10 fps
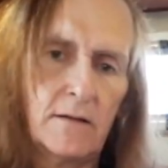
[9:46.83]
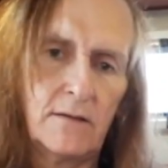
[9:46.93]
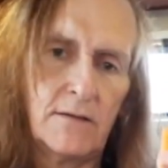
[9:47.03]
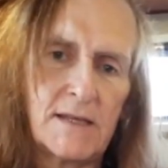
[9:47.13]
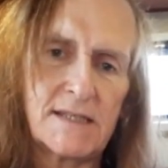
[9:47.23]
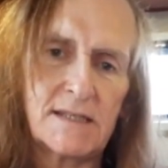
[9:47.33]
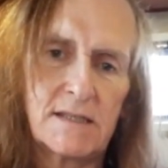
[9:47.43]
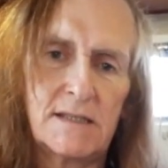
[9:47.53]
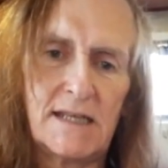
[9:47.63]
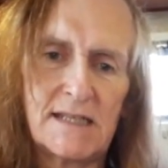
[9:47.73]
this
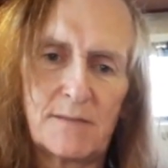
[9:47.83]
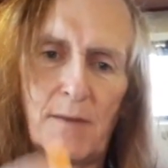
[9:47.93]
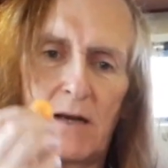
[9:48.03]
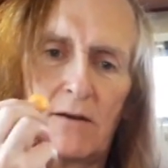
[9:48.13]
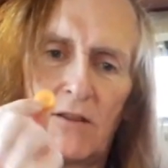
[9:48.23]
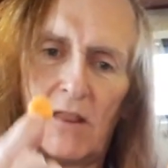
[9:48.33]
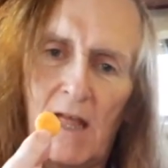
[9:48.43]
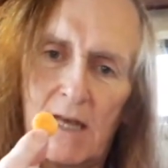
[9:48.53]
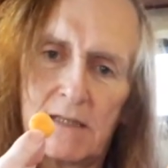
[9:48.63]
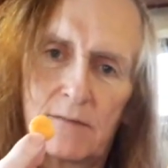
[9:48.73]
tastes better than
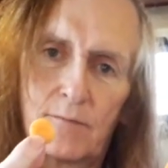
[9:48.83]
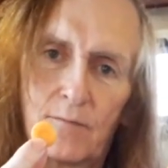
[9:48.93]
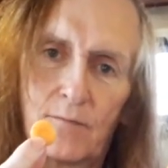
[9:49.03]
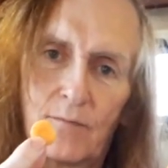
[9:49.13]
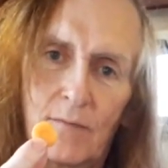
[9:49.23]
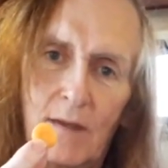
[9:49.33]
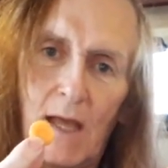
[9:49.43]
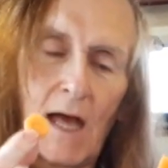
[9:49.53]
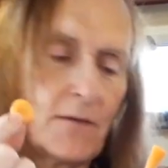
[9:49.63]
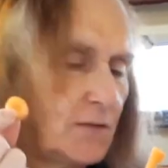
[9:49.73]
that.
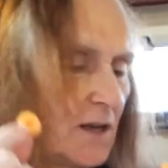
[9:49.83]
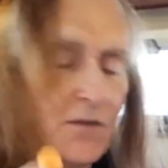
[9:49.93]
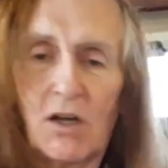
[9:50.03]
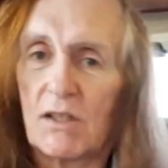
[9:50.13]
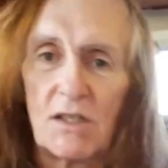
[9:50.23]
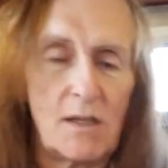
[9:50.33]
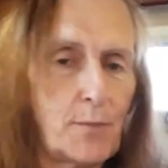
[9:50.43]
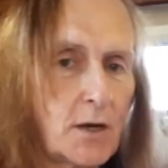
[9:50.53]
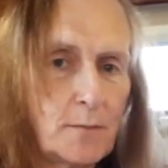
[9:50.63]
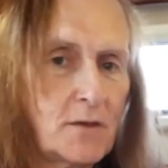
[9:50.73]
I've never got to the
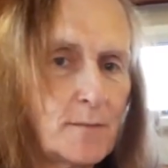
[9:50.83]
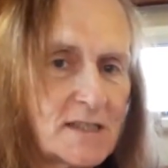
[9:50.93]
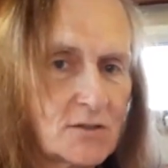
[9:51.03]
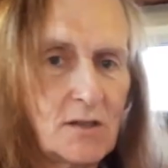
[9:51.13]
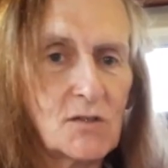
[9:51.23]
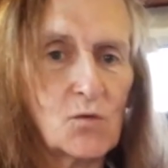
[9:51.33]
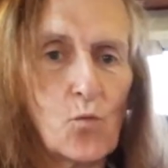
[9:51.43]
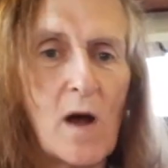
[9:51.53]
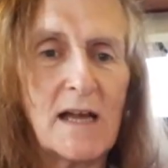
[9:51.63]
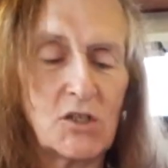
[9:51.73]
bottom of the mystery as to
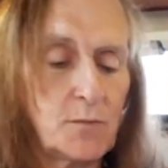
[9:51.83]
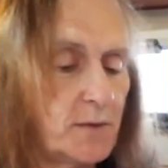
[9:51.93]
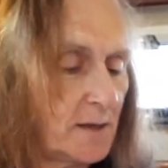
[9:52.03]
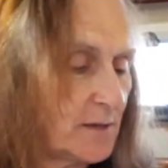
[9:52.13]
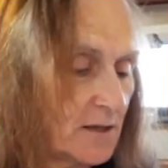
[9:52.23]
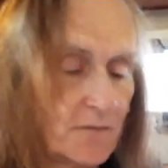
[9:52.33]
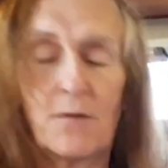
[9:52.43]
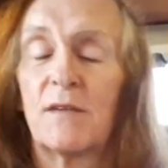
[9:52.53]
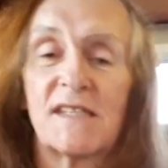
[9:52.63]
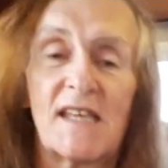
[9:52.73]
why it should be either from
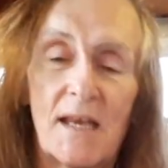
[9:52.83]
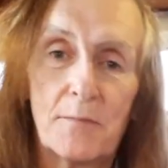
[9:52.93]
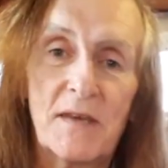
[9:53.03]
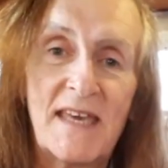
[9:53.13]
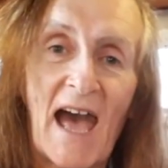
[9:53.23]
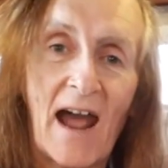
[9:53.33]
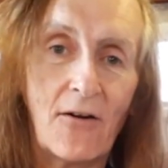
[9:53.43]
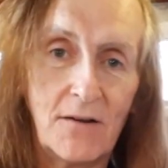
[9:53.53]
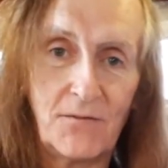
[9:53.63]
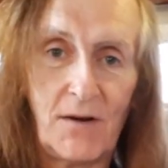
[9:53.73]
the same
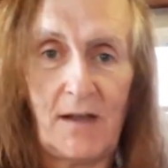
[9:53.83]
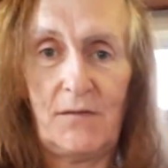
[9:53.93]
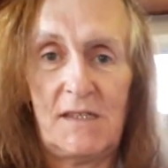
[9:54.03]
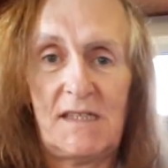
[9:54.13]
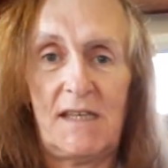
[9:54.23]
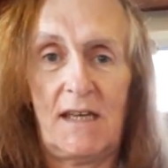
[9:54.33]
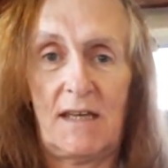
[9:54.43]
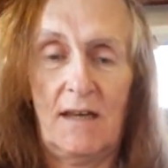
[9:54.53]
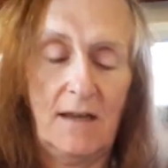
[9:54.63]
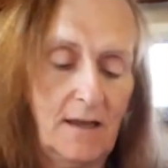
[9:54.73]
carrot, for heaven's sake.
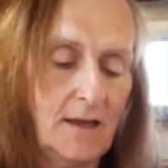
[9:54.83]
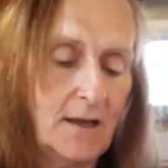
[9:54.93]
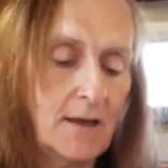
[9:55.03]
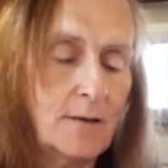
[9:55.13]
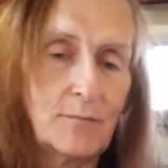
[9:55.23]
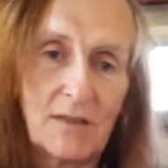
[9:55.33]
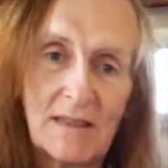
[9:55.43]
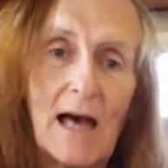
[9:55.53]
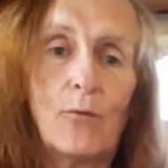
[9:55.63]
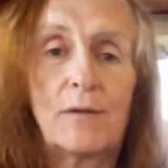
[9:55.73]
But
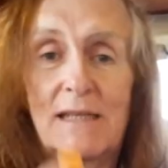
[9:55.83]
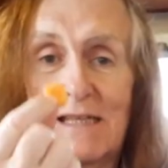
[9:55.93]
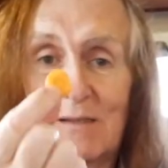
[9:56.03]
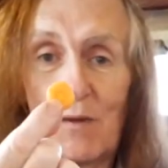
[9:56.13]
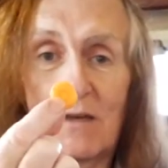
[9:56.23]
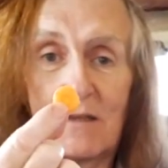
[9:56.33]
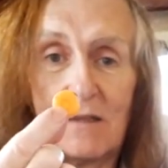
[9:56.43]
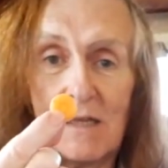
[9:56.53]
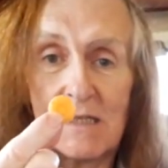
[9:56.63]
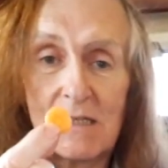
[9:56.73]
that will taste better than
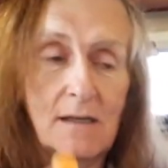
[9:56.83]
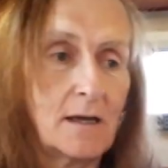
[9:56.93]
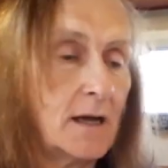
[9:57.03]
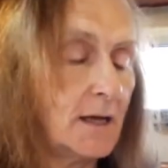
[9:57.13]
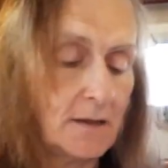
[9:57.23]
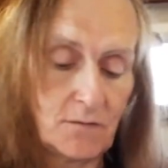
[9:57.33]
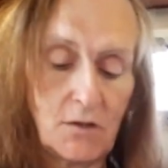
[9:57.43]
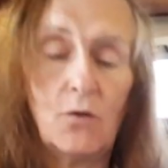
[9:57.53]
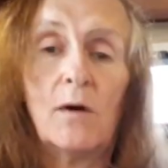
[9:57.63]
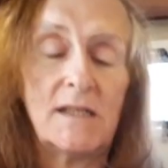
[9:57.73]
this. I have
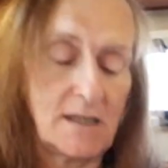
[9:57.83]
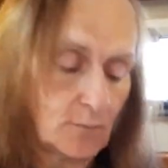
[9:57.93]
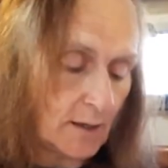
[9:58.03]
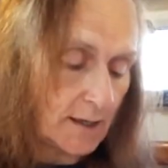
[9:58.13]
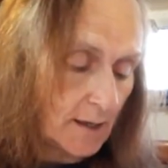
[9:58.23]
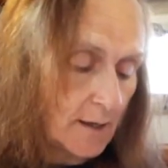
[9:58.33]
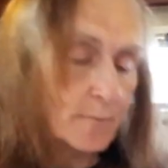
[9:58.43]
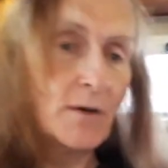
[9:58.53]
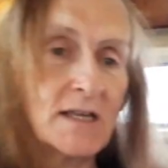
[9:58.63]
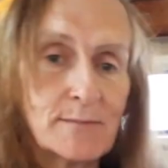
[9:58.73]
no idea why.
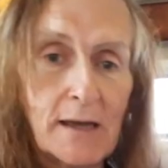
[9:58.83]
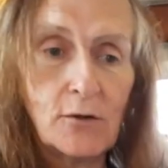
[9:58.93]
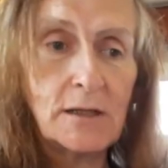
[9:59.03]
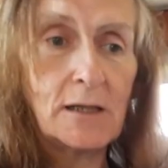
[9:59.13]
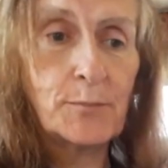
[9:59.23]
But it's my own little